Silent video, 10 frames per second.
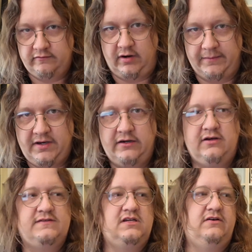running
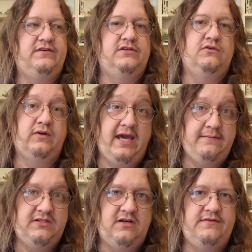Minecraft servers or
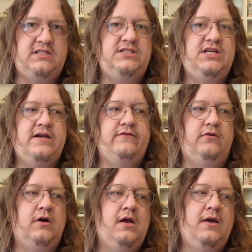game servers in
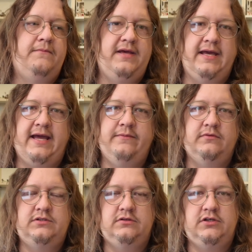general, being
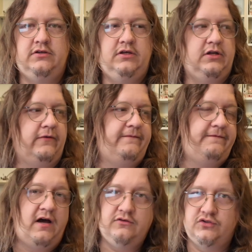able to do, you know,
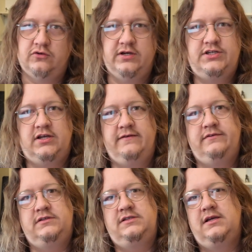file storage
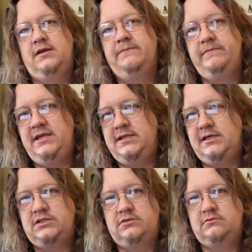servers,
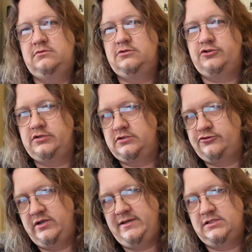media
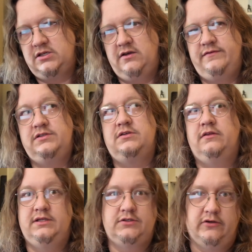streaming servers
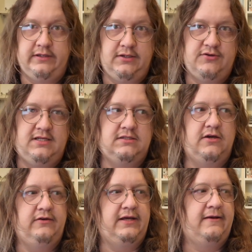that don't need
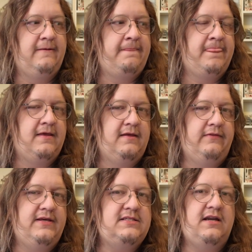transcoding.
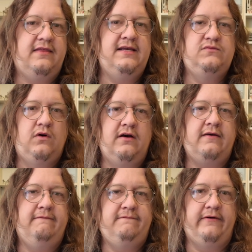These kind of things
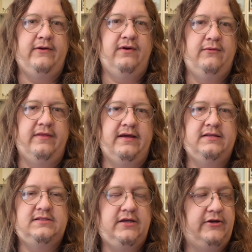work very well with it.
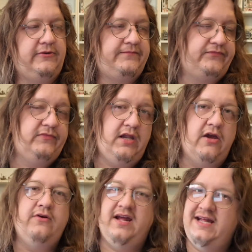So, you
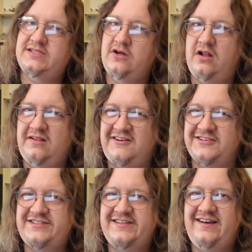know, it's not a
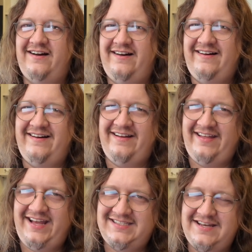loss. Uh,
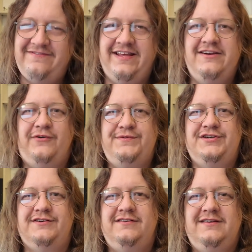it's definitely an
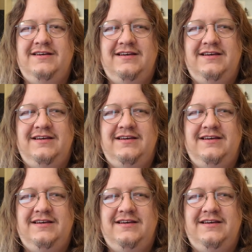option.